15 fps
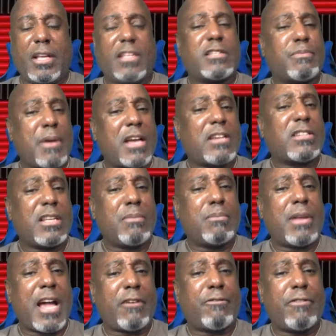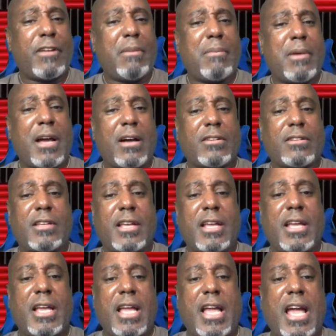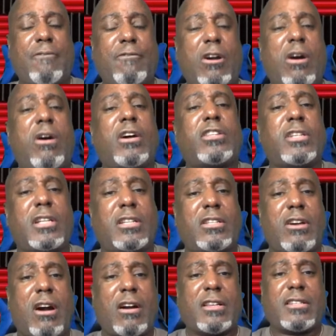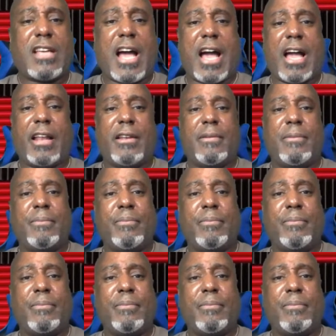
especially black females, have gone to the dark side.